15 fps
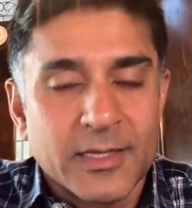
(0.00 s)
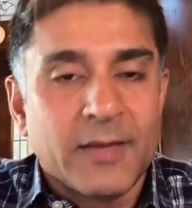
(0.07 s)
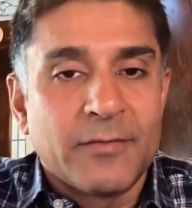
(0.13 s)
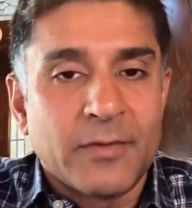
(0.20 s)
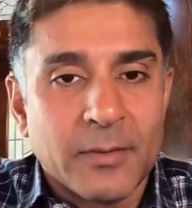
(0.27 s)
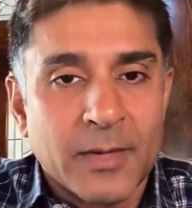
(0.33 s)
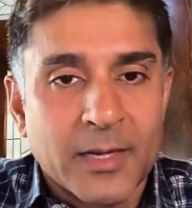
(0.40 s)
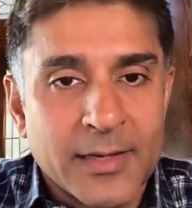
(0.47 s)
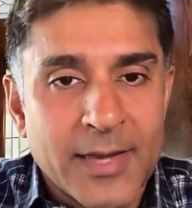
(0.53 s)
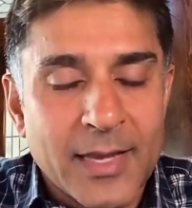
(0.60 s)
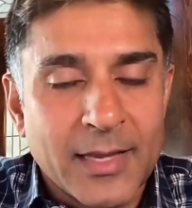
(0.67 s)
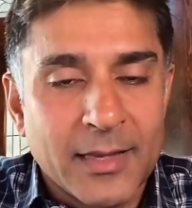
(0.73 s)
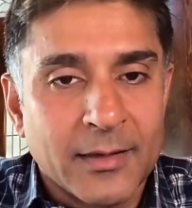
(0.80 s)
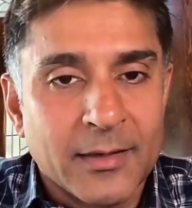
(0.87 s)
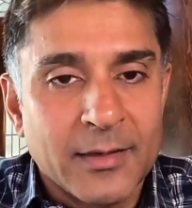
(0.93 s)
for about a
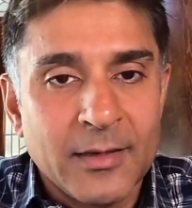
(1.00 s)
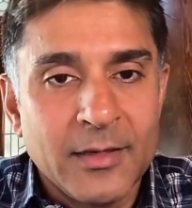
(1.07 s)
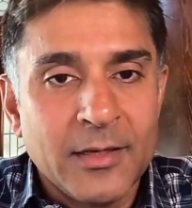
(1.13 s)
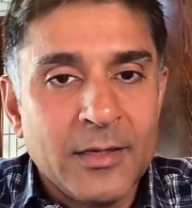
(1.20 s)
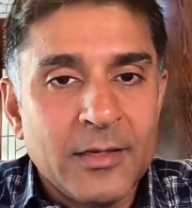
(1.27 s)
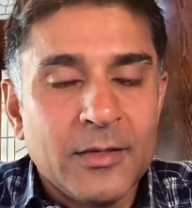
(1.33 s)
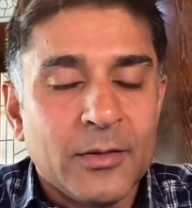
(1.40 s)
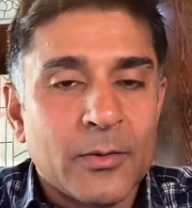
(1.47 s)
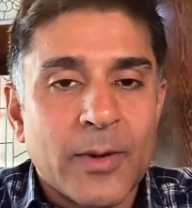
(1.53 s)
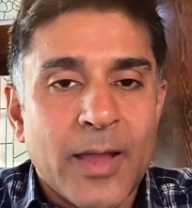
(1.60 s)
decade. You don't